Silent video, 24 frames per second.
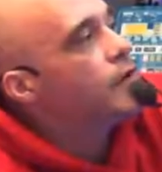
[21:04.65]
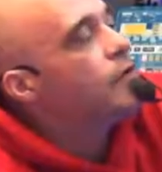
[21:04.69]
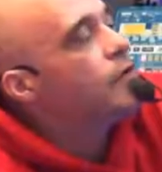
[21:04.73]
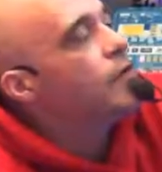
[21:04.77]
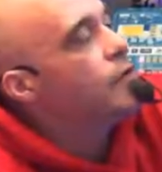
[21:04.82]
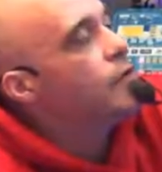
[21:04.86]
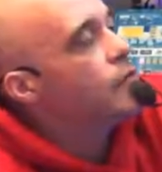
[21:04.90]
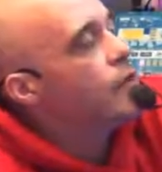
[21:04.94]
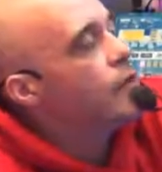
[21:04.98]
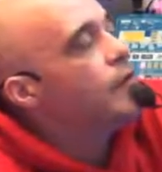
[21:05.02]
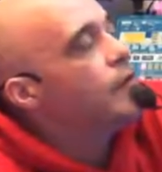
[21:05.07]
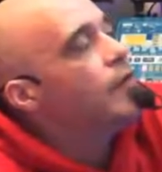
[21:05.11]
Oh,
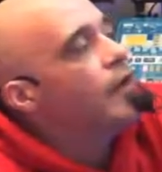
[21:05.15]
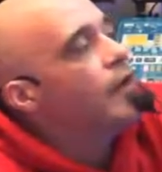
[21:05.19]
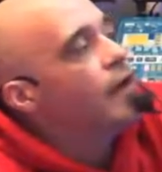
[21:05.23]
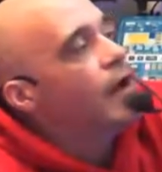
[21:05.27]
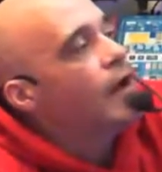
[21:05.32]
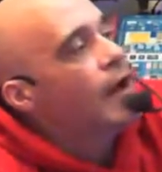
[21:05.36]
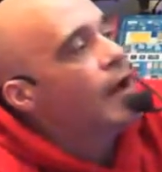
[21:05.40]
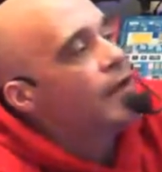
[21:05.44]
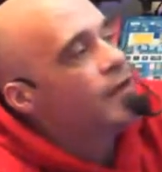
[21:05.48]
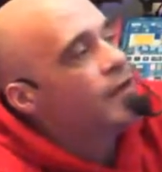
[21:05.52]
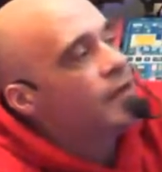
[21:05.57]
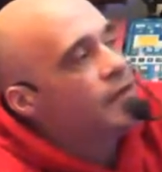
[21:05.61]
no, you were.
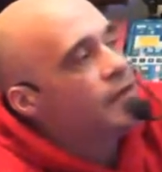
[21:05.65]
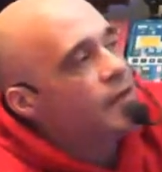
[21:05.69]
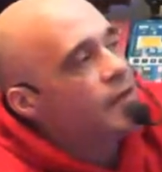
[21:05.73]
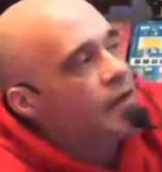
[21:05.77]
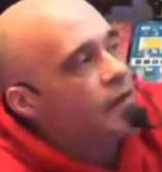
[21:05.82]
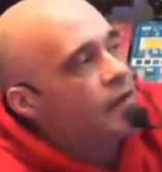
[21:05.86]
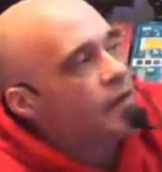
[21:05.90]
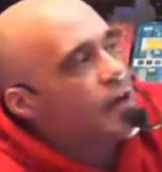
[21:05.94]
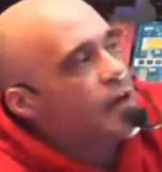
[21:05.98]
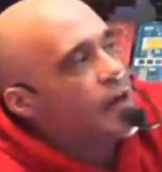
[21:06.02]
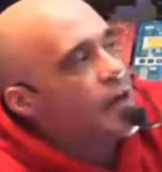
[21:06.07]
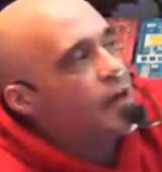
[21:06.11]
And
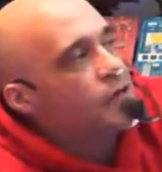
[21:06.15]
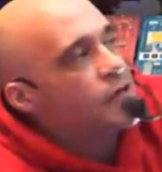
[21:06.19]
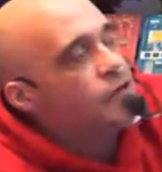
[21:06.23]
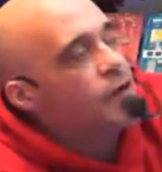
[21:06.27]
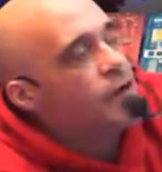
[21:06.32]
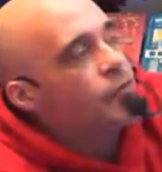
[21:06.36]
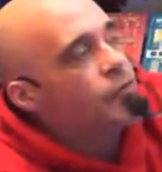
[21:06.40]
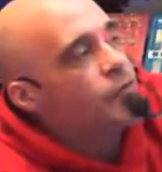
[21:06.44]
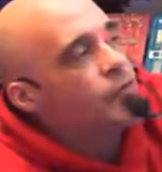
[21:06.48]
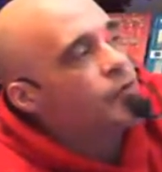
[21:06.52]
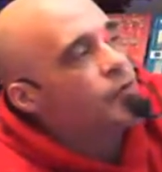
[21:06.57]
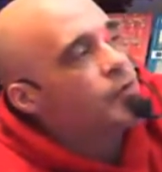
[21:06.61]
then the
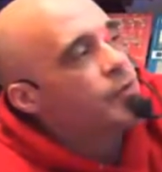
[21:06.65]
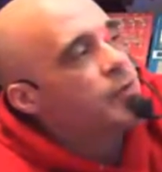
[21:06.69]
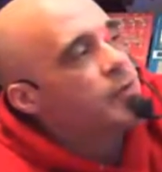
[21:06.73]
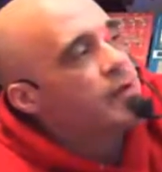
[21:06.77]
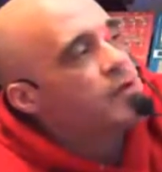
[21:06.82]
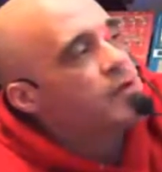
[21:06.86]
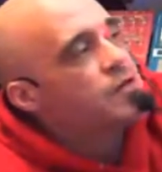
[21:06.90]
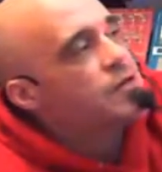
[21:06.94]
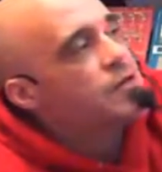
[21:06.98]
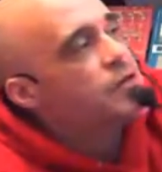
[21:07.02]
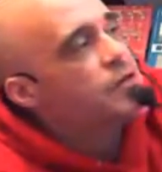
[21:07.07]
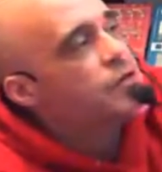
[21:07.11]
kicks come through the
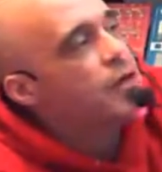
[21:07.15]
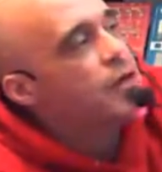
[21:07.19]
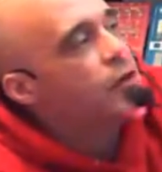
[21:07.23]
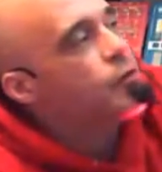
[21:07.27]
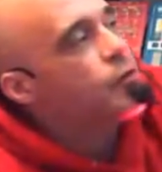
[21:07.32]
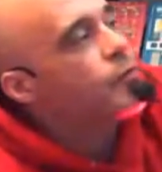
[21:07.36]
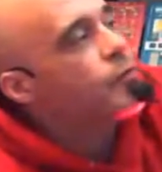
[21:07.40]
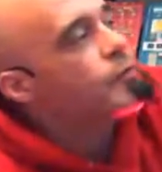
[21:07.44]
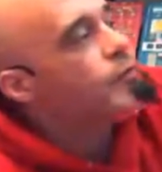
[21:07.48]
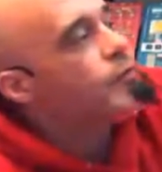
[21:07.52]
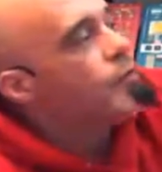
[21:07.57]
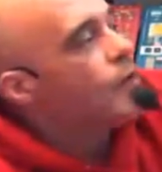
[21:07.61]
PC
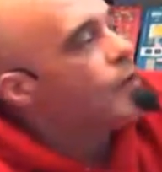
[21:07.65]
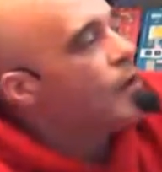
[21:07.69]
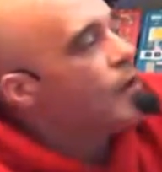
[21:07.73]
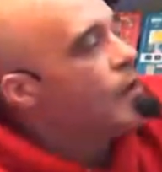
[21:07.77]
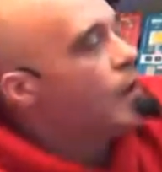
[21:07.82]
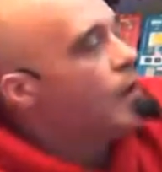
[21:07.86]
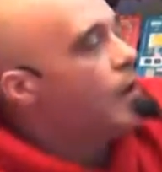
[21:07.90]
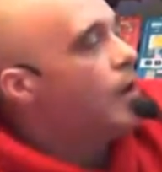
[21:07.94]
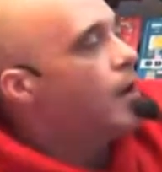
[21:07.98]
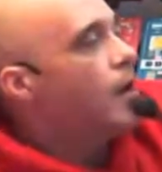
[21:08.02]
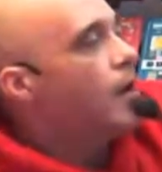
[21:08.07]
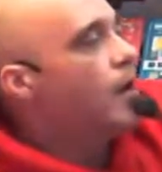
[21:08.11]
channel.
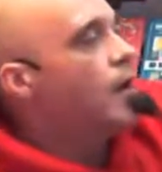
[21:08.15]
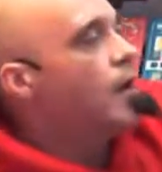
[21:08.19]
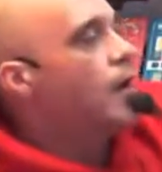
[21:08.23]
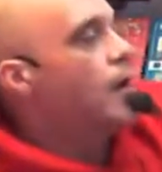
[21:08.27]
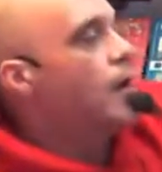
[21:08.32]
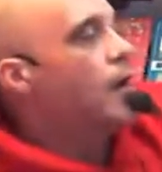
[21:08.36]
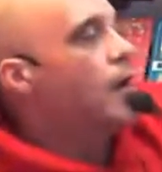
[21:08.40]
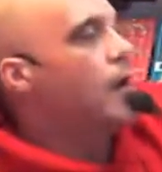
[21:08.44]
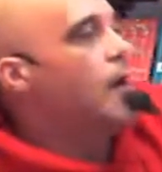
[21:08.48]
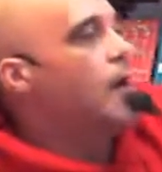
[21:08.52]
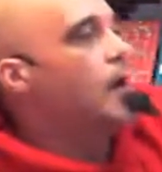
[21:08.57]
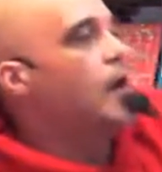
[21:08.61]

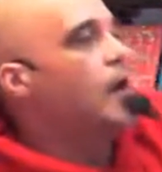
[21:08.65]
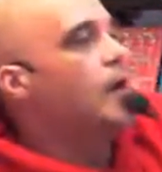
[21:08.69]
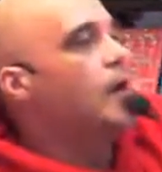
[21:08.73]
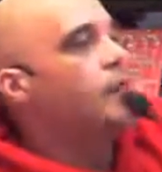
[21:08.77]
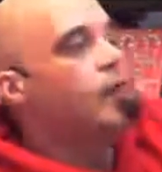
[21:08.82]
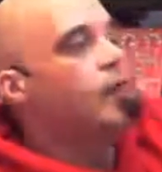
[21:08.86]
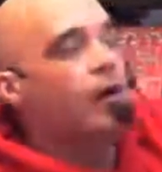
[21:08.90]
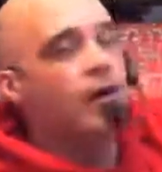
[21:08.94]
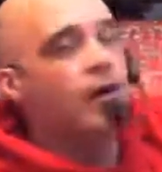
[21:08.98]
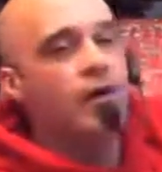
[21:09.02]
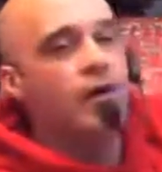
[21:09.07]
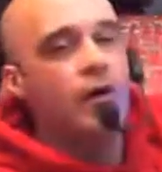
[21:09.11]

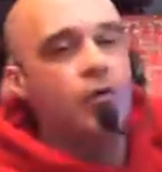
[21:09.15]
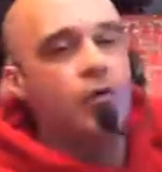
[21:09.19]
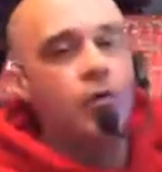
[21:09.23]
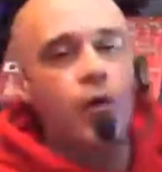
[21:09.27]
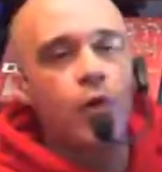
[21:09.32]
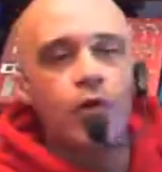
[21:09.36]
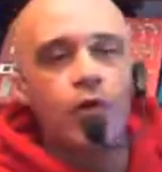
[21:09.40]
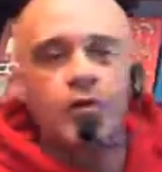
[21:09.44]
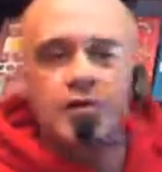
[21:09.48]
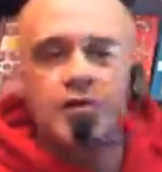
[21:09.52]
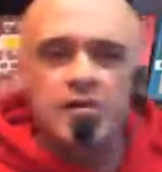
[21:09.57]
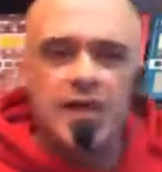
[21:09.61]

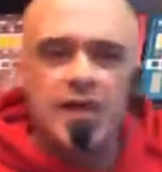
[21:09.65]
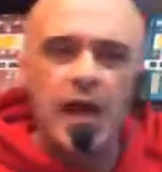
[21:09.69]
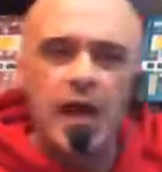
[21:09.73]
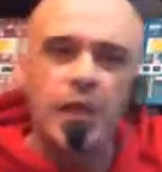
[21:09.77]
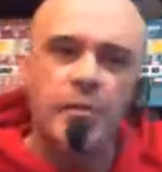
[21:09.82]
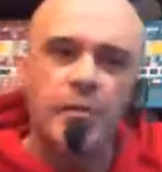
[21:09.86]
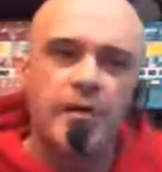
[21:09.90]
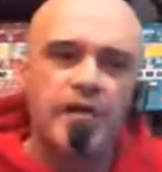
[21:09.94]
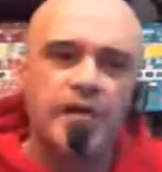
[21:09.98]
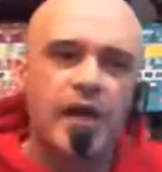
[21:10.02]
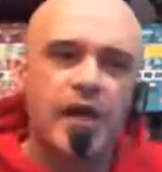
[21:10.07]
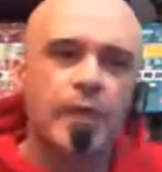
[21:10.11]
Warren set
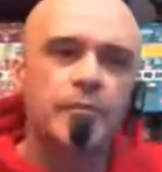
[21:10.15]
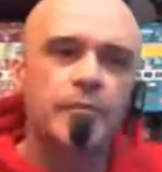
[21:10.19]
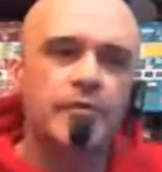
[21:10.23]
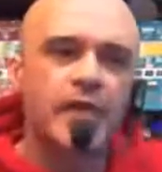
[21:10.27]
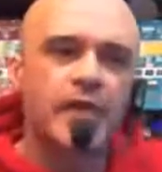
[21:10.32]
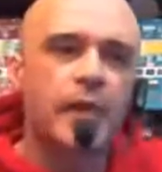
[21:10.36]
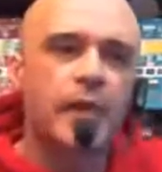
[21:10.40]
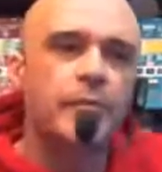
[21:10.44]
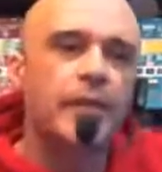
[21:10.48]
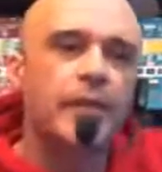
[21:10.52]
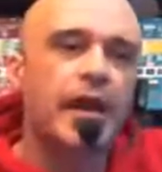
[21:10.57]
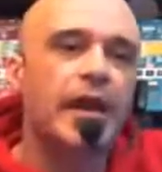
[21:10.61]
up my
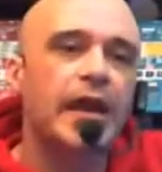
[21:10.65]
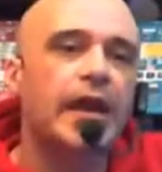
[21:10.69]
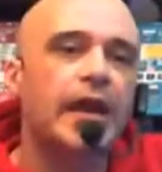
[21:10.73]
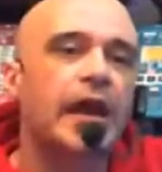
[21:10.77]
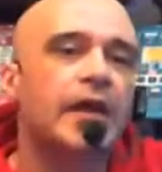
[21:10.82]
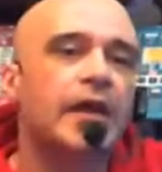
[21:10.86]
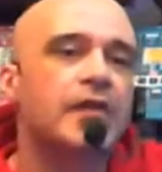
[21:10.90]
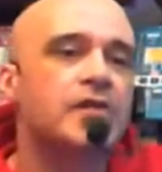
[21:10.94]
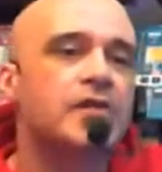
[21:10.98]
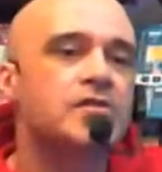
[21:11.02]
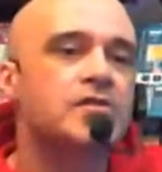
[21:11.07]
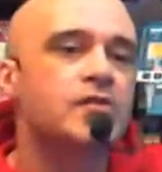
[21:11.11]

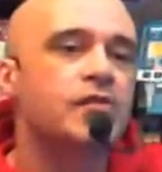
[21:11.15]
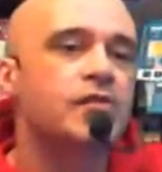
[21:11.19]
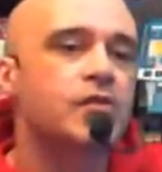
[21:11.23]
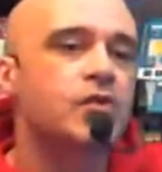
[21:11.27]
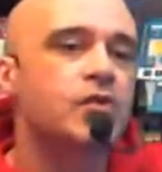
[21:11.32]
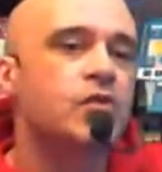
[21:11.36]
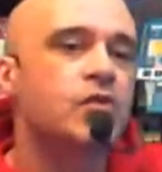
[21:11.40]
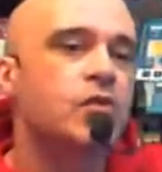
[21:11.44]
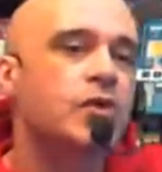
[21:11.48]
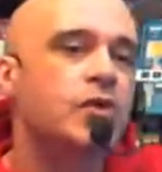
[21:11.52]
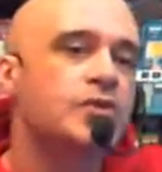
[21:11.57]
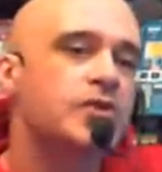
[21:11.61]
template, and there's a
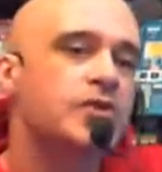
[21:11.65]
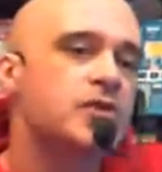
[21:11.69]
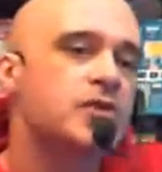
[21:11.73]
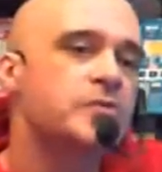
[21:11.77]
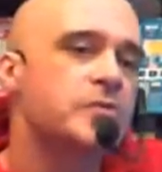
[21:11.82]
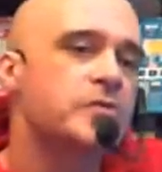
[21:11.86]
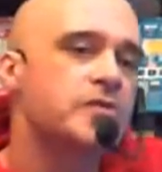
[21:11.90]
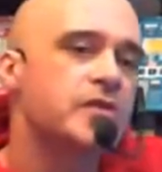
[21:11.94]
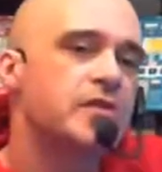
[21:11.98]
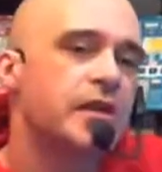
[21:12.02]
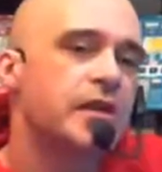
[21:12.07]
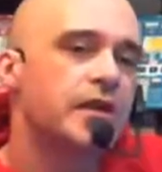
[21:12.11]
few
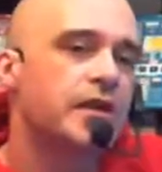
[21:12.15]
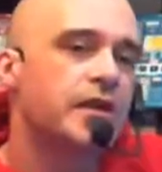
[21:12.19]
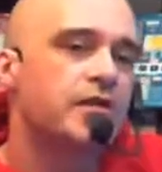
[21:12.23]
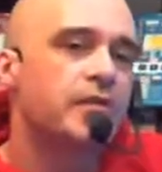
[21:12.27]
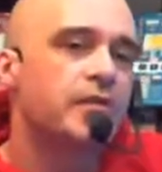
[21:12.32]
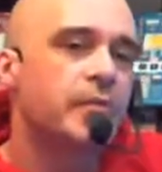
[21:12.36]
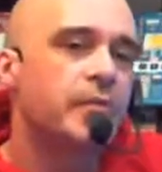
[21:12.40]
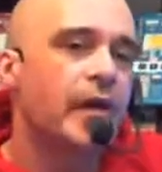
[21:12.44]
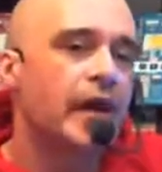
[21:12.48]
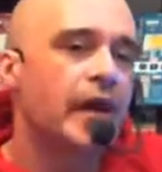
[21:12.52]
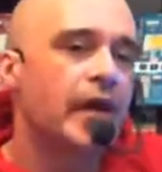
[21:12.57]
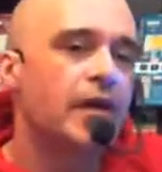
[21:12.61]
adjustments I
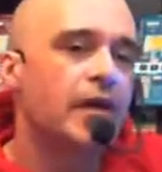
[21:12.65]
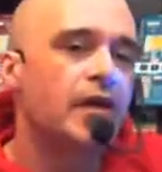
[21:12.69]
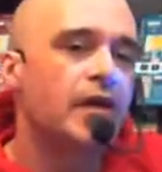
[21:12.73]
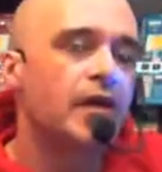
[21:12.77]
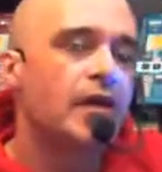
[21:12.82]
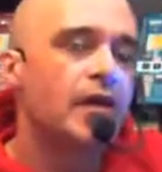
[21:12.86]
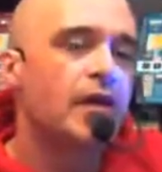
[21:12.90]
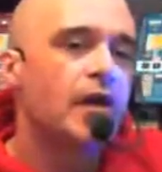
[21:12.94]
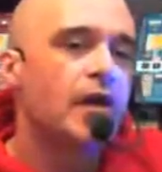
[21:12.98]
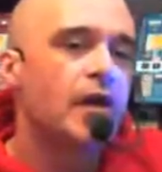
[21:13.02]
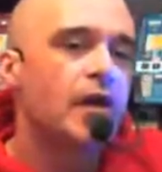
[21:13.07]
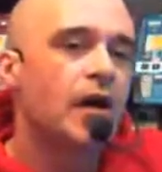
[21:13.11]
need to
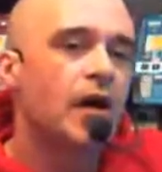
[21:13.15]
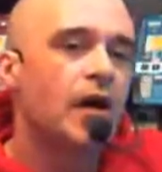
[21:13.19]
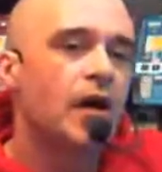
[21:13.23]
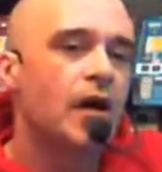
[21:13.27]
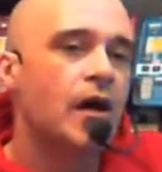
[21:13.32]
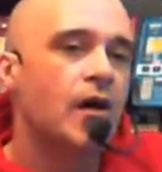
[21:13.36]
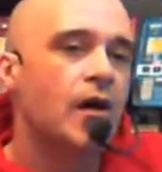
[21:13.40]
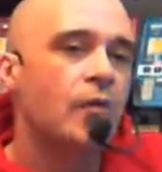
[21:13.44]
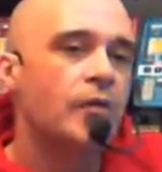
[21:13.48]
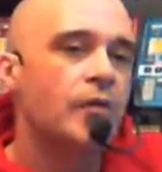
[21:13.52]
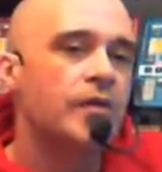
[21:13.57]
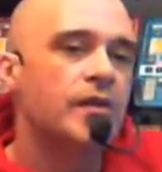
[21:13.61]
make
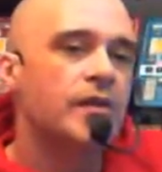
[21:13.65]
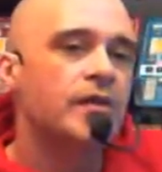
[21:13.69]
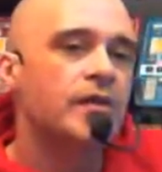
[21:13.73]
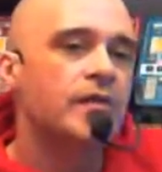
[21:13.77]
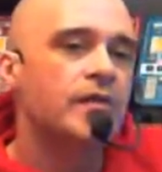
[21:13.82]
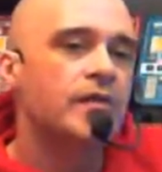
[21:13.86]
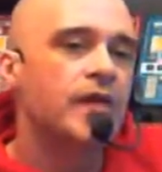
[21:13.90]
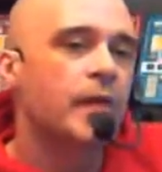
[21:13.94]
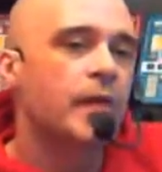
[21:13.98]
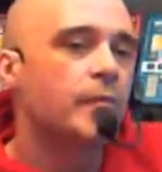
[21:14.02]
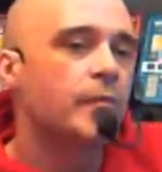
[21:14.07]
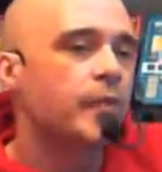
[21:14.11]

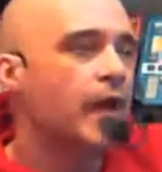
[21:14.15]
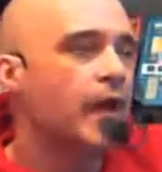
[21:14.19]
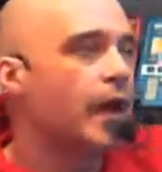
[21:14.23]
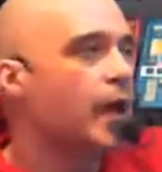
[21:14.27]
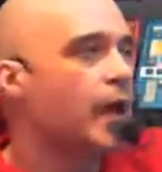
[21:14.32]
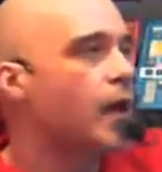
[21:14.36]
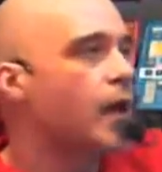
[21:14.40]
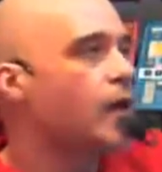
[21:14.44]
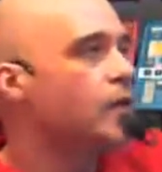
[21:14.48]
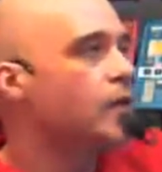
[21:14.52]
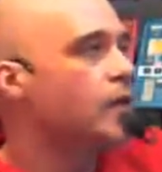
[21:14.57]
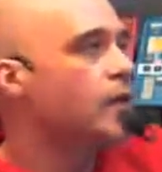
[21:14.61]
within the
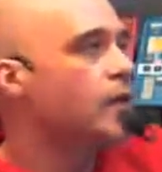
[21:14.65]
template.